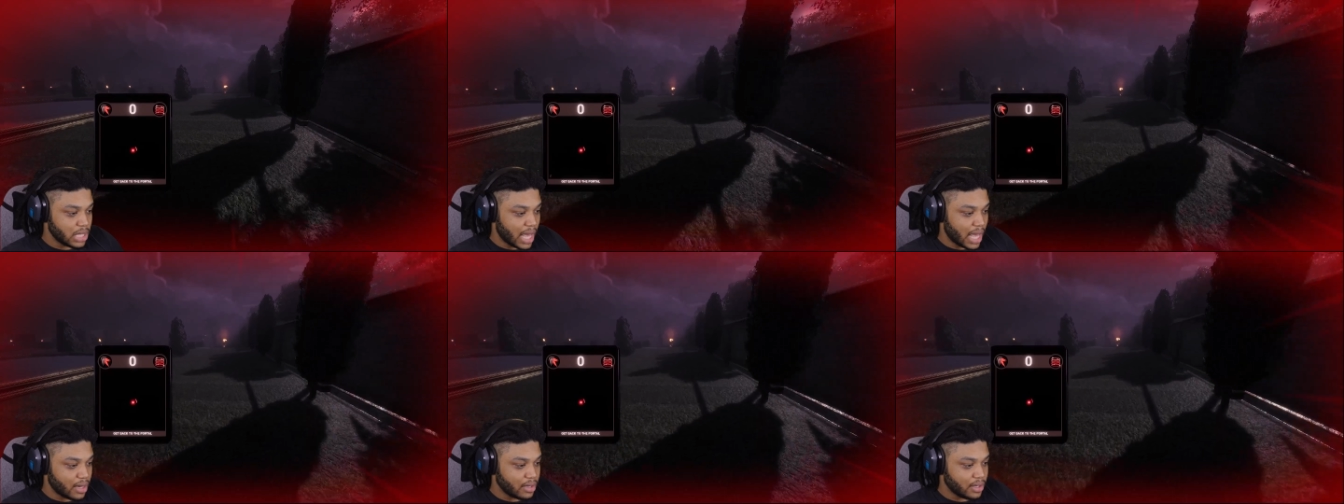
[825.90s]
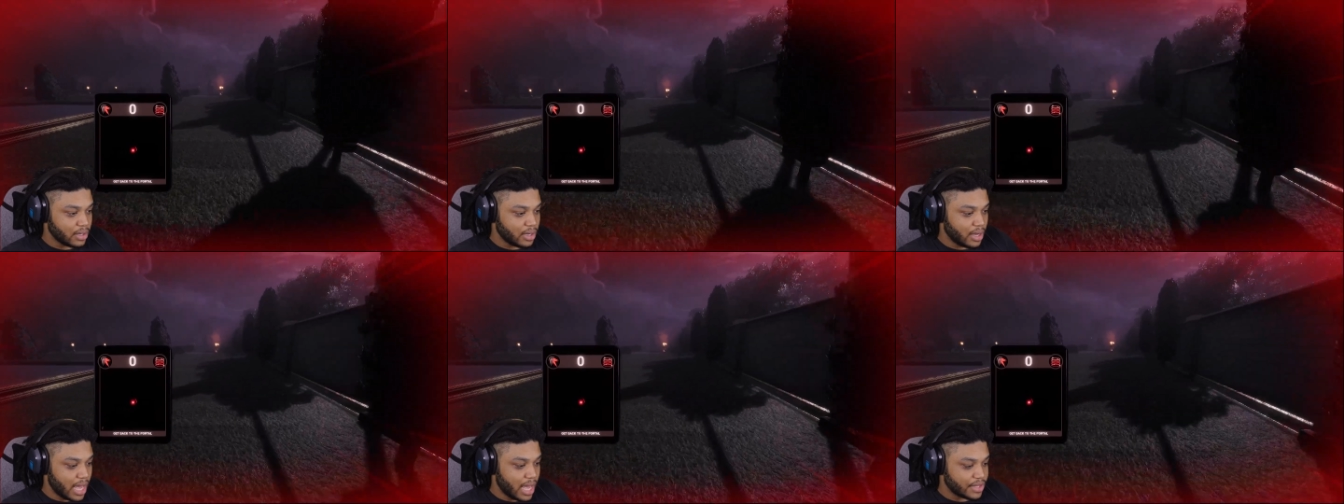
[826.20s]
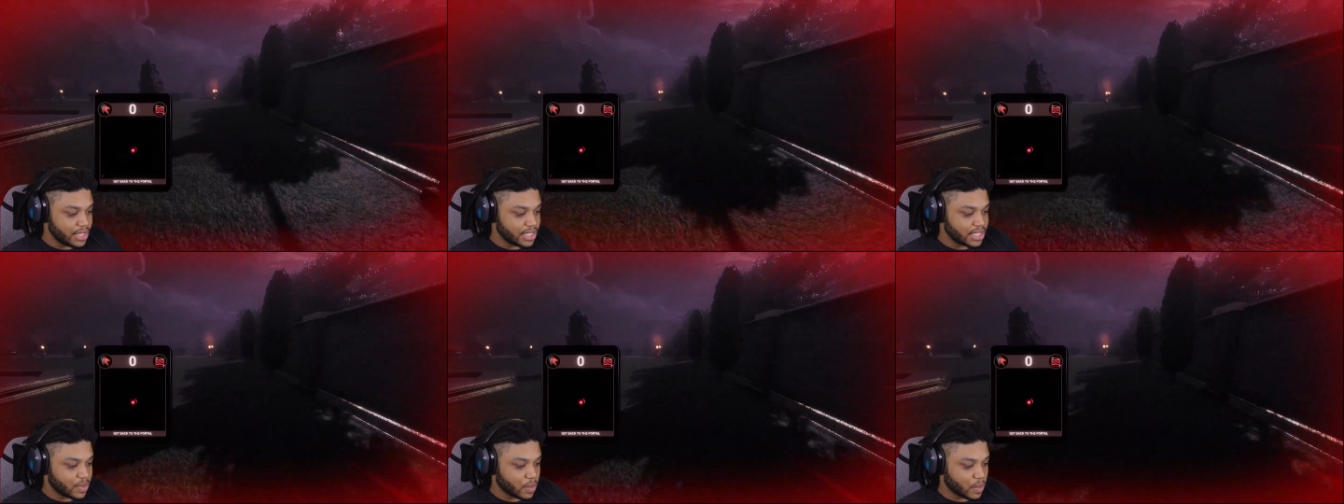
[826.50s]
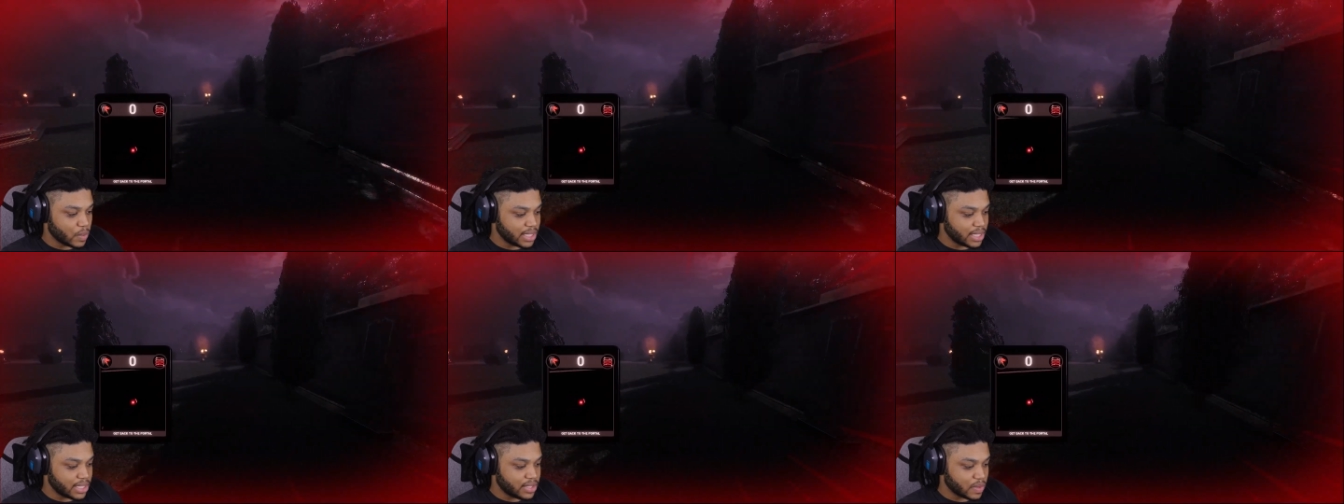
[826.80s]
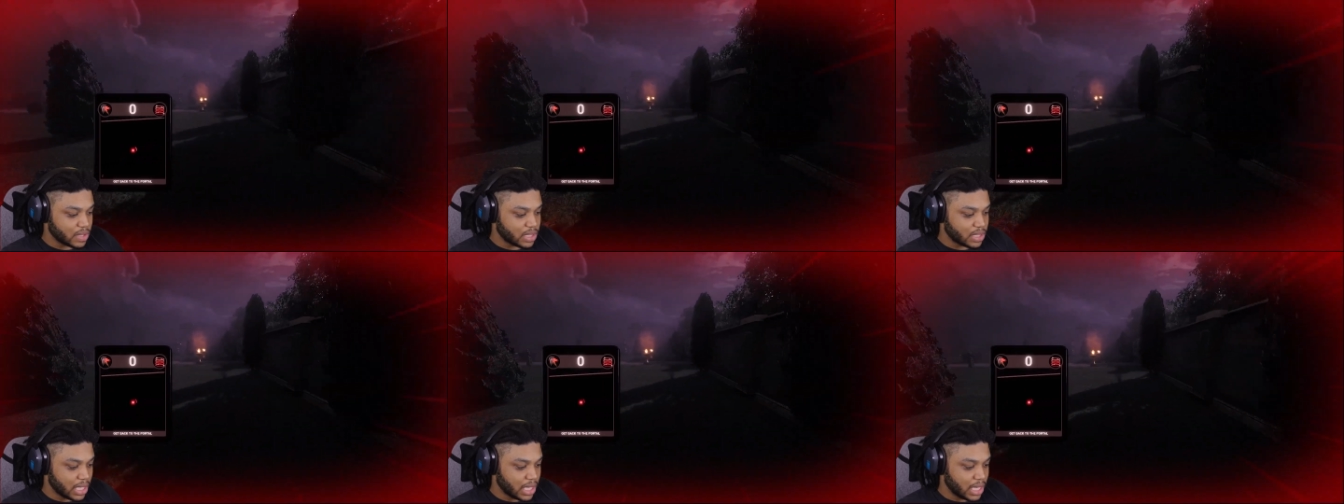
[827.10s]
I don't know how this works
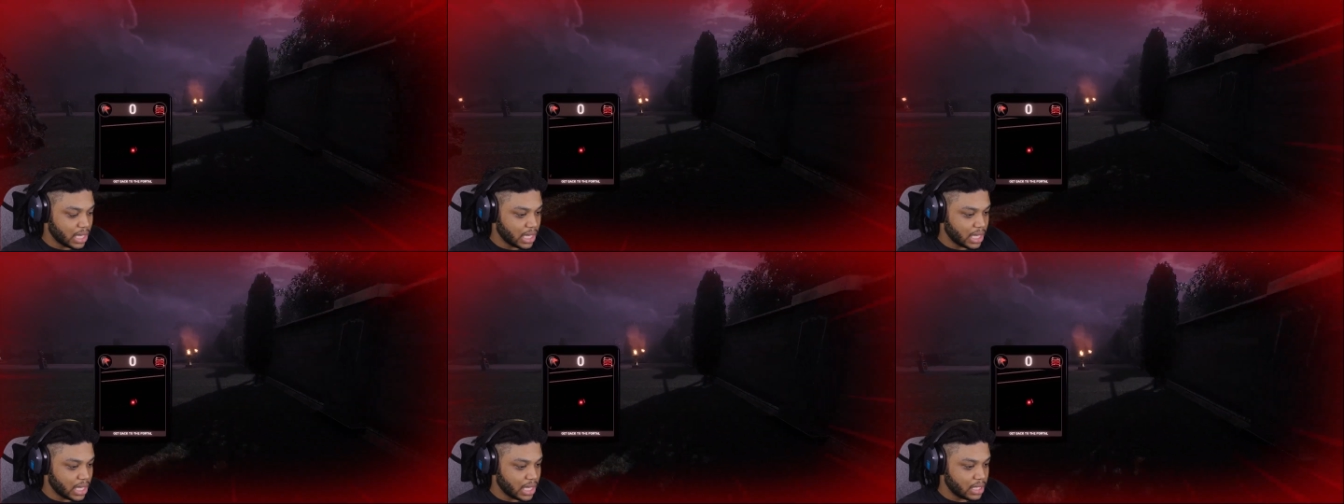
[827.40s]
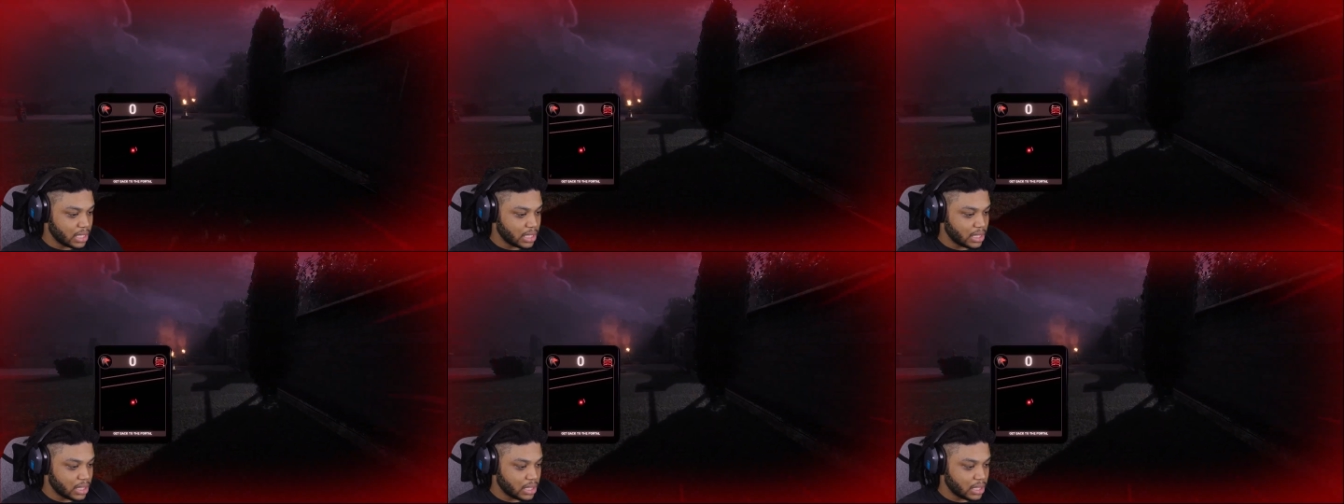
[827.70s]
with uh,